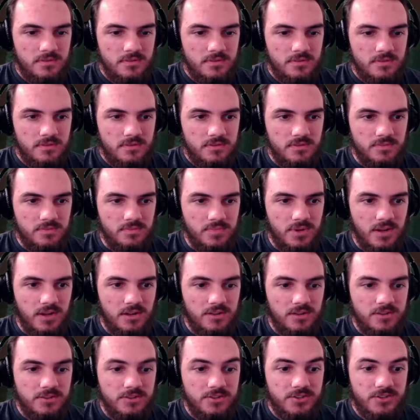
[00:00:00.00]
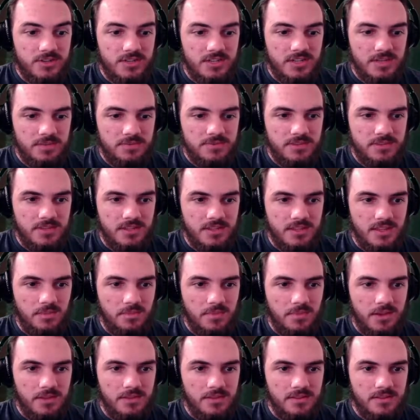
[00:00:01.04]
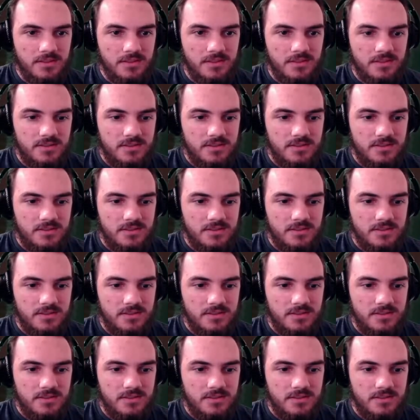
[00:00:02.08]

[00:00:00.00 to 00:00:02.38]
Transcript: some polished deep slate. That might look